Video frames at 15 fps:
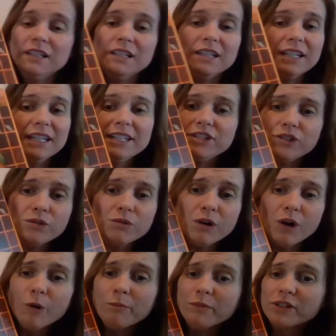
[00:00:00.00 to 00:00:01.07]
I do
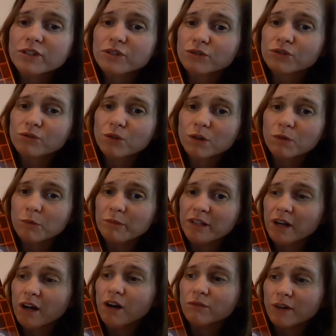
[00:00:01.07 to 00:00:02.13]
hope Mr. Snore will be
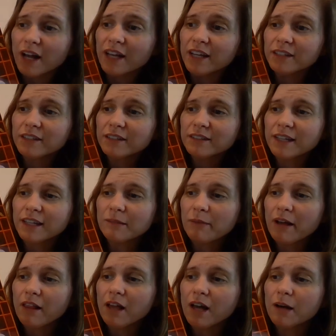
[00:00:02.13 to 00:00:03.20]
all right, said the
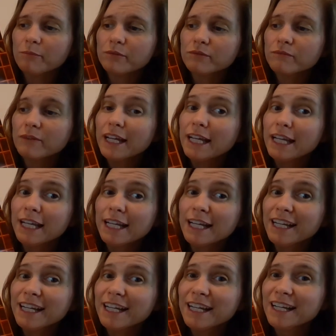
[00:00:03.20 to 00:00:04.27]
bellhop.
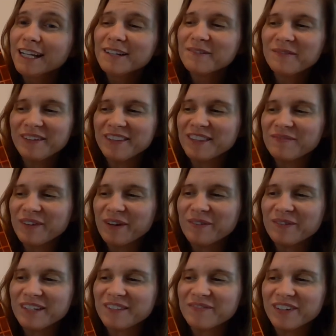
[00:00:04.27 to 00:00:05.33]
Ring! Went the phone
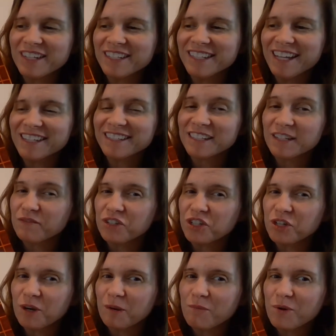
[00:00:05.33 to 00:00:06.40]
at the front desk of the
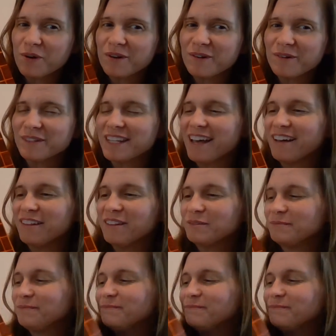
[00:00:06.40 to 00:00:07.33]
Shermore Hotel.